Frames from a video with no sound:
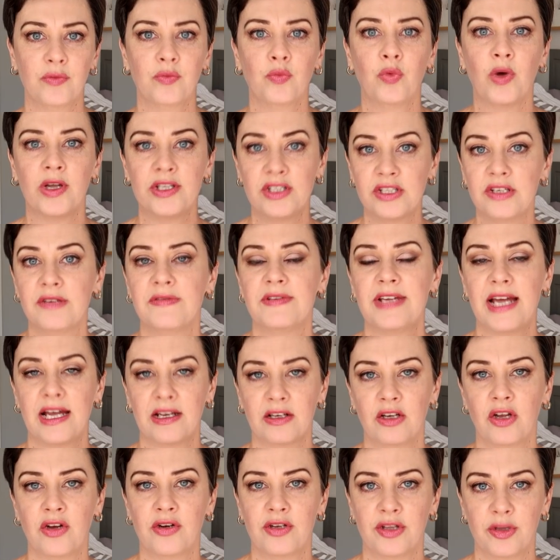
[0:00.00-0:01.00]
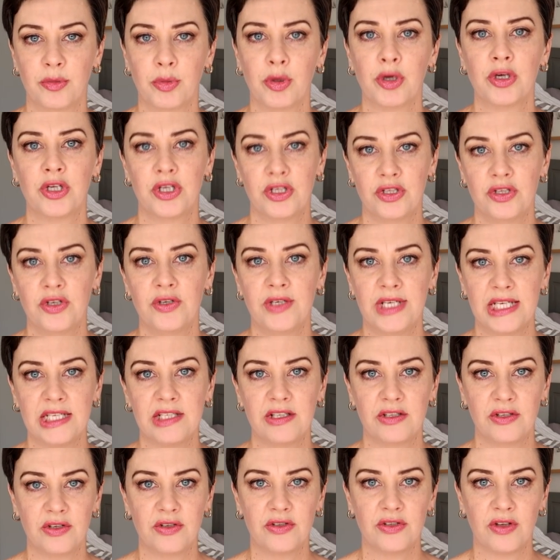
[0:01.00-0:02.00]
Once you've downloaded the book, you do need
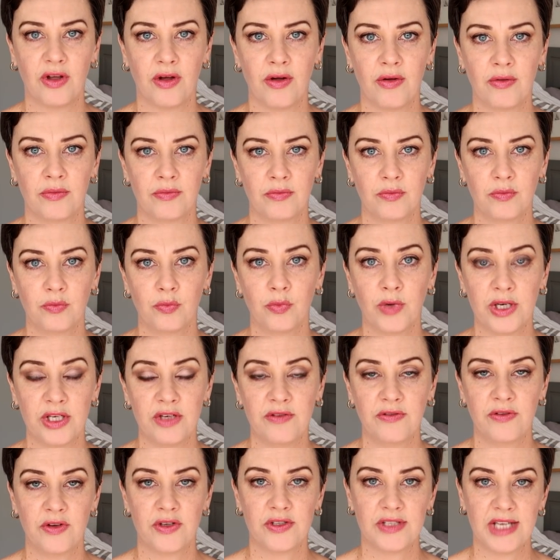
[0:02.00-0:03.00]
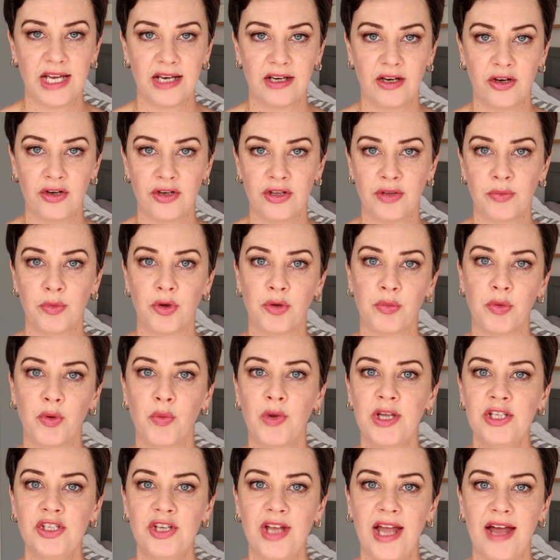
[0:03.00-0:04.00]
to do so when you're first downloading the book. But
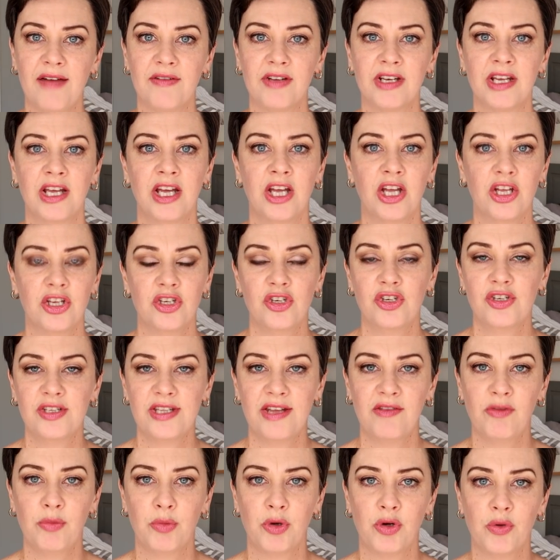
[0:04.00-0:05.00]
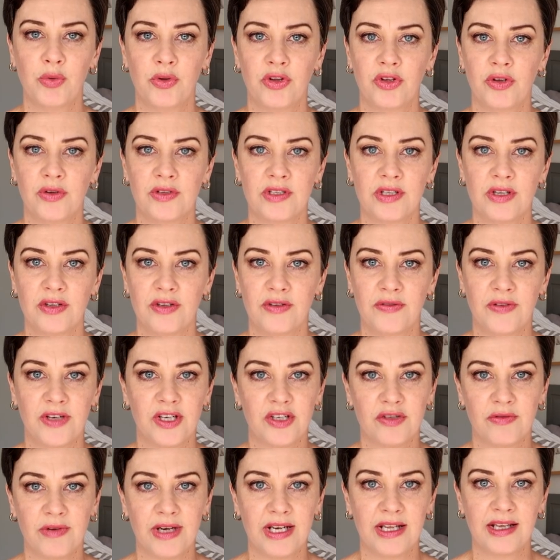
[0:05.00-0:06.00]
once you have it, you just have a book with you until you
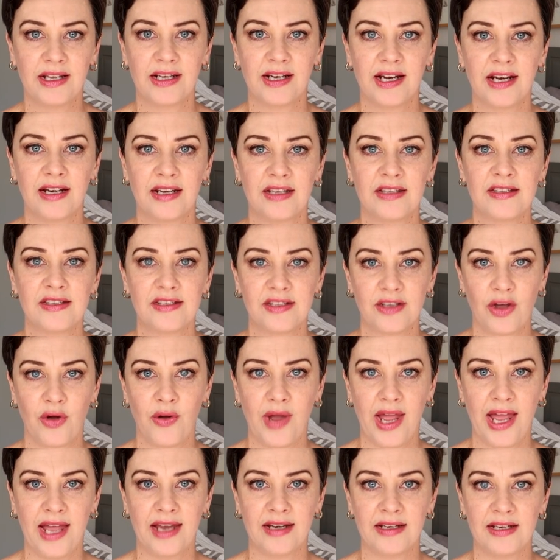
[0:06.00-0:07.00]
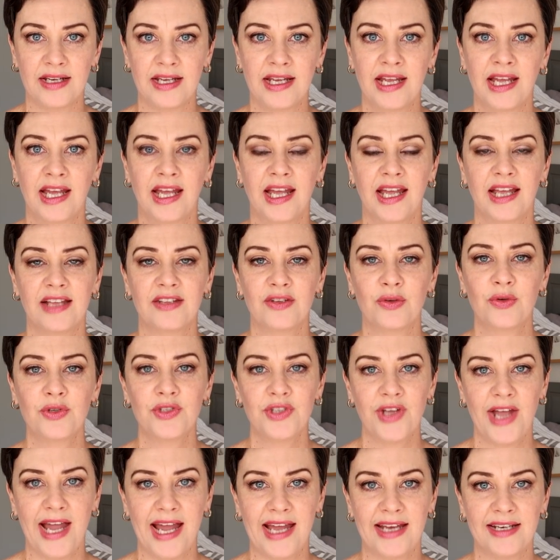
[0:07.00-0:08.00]
finish reading it and it's so handy. It's
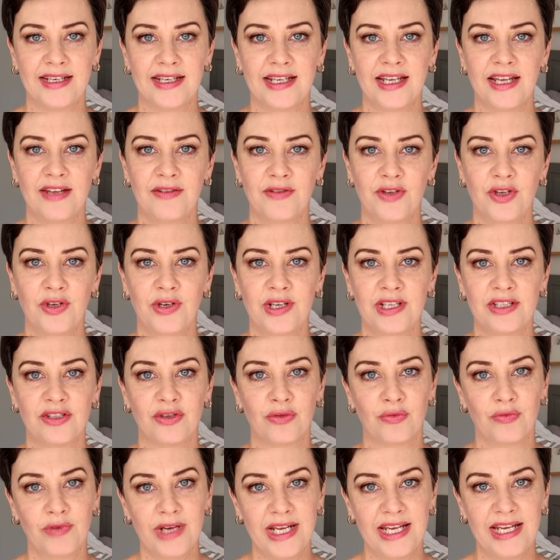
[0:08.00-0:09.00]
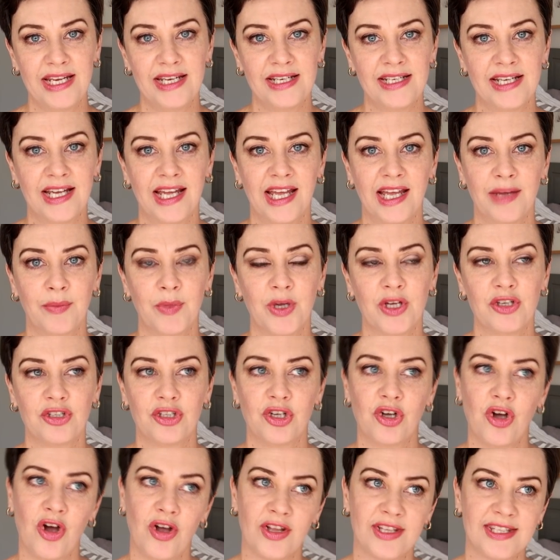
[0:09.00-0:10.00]
also handy if you need to read because
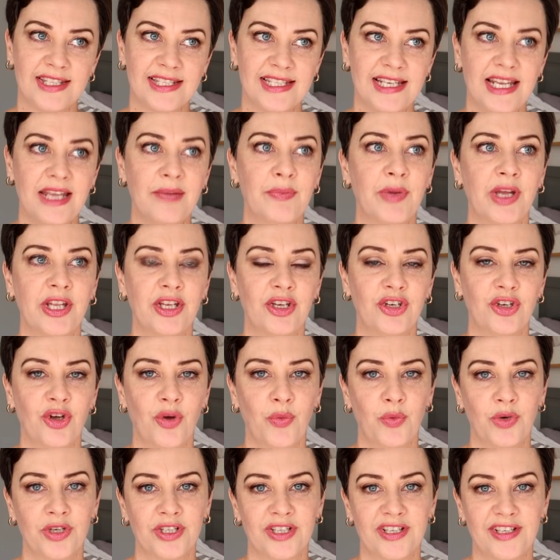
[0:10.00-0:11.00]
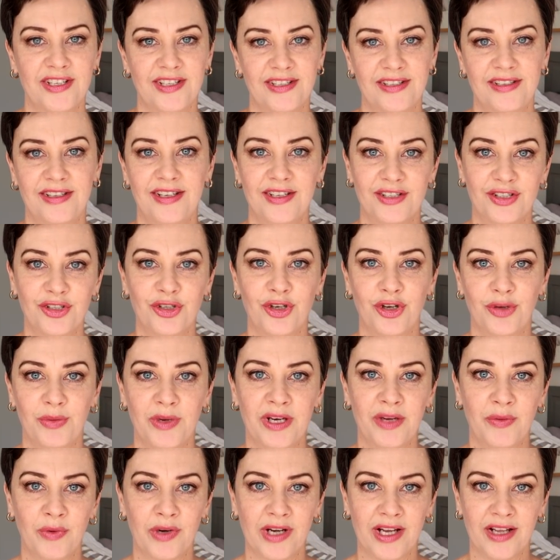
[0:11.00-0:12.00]
you can't sleep and you don't want to disturb
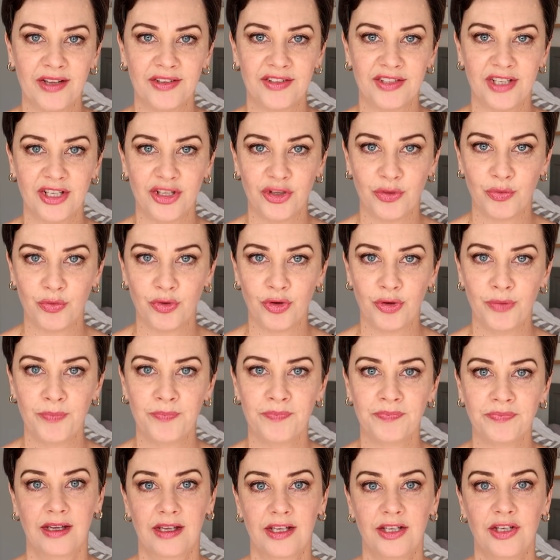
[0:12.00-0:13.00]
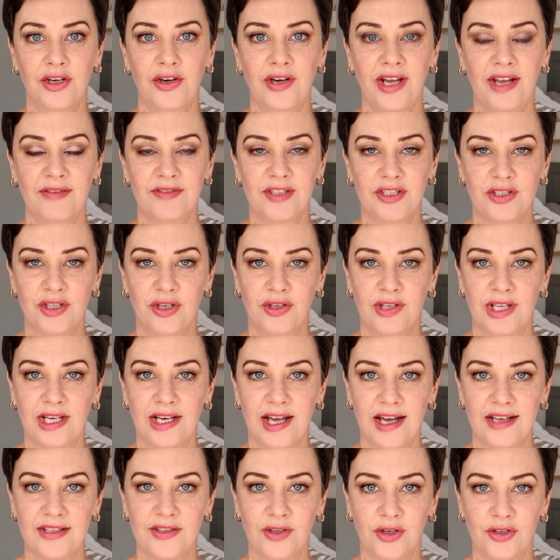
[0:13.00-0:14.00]
anyone else in the room. You don't have to turn the
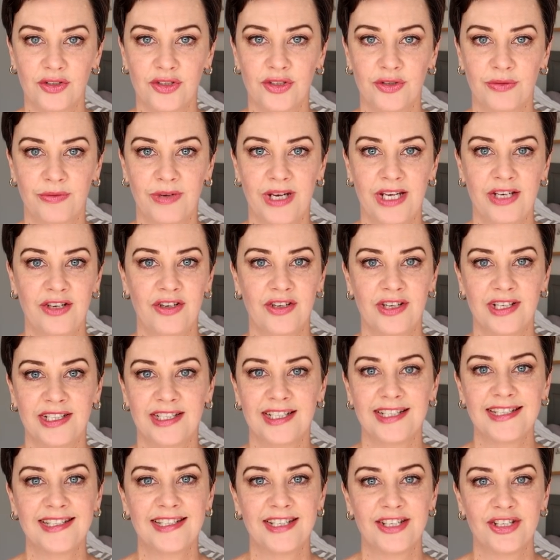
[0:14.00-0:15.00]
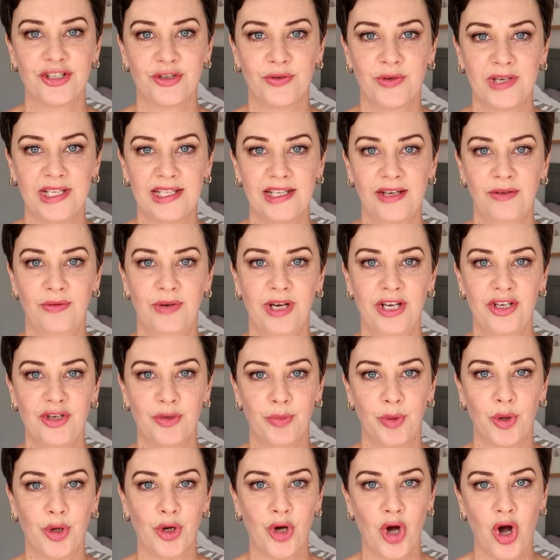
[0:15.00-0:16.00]
light on to read. You can just discreetly read
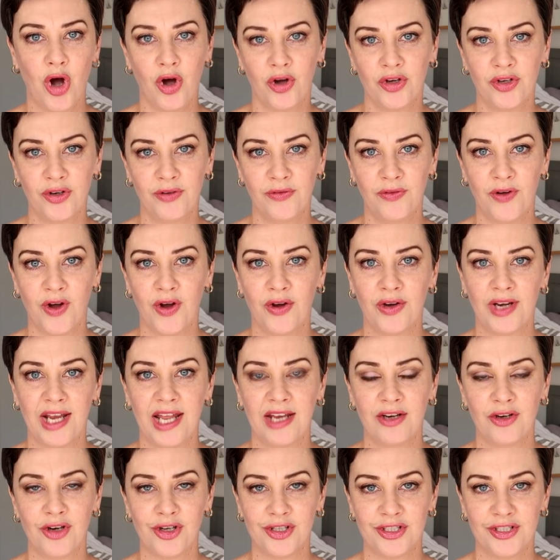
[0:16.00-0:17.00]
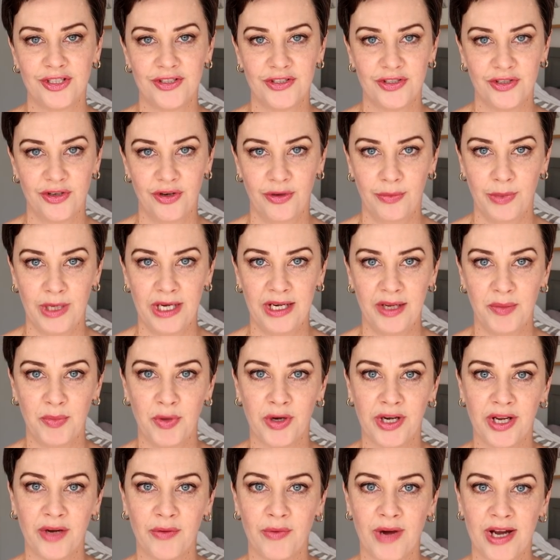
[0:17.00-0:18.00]
your book on your phone and not disturb
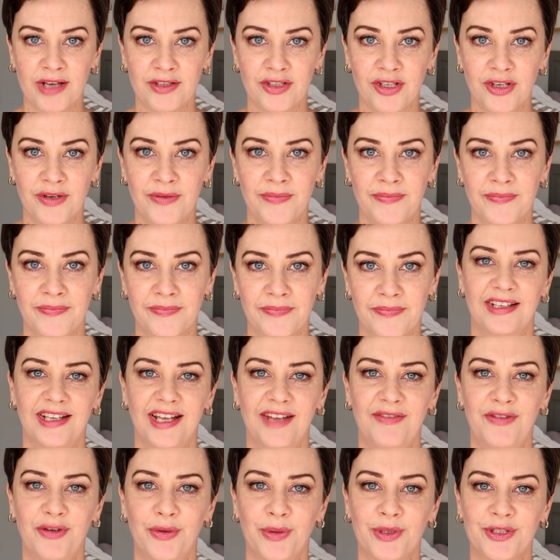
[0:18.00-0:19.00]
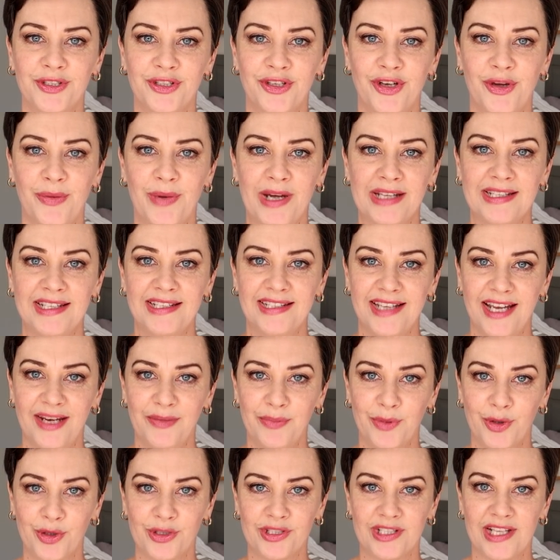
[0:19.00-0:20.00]
anybody around you. If you want to know about the
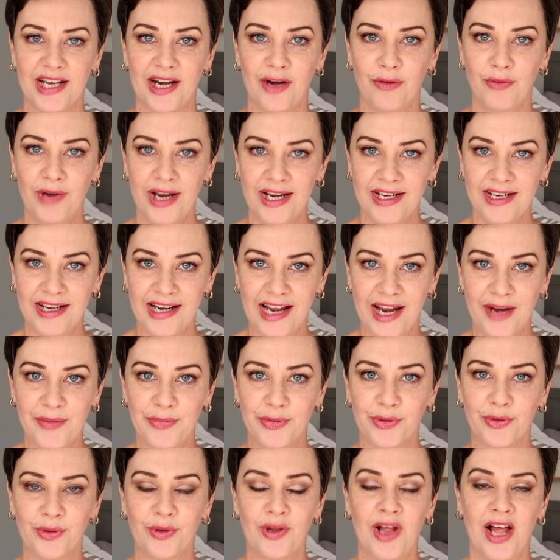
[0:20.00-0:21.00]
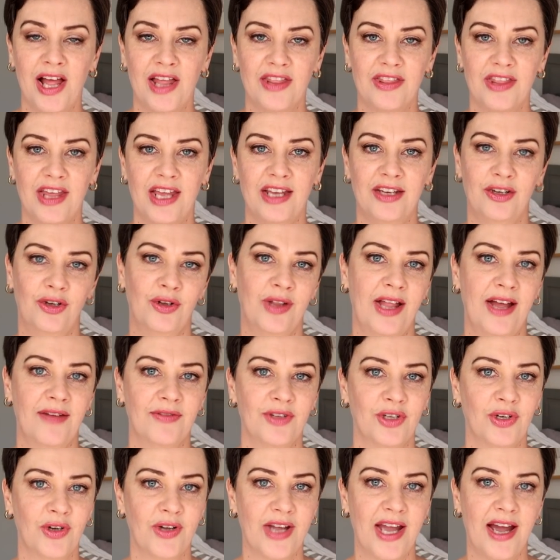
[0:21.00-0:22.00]
10 books that I read in April, then you'll have
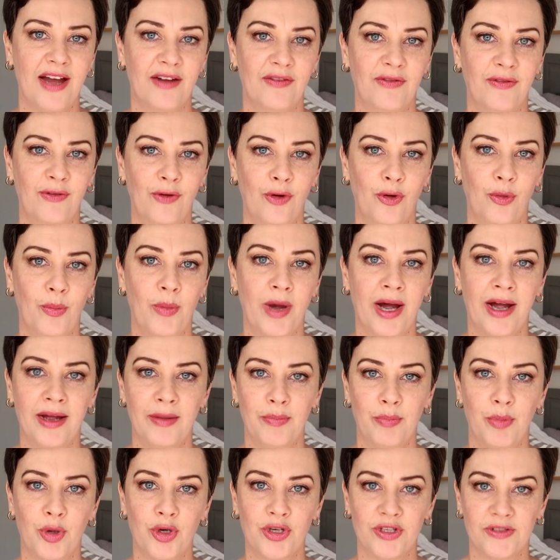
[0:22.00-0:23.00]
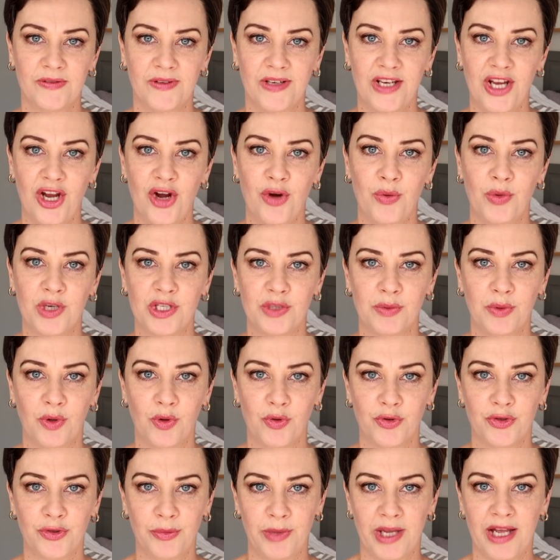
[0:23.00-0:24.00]
to look out for my books video, which will
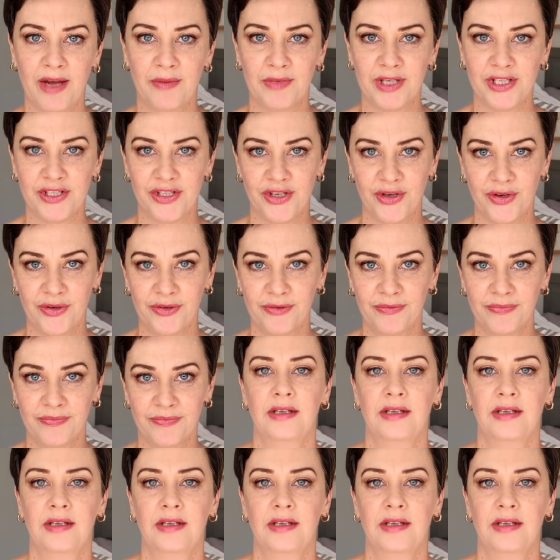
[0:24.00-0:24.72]
also be coming soon.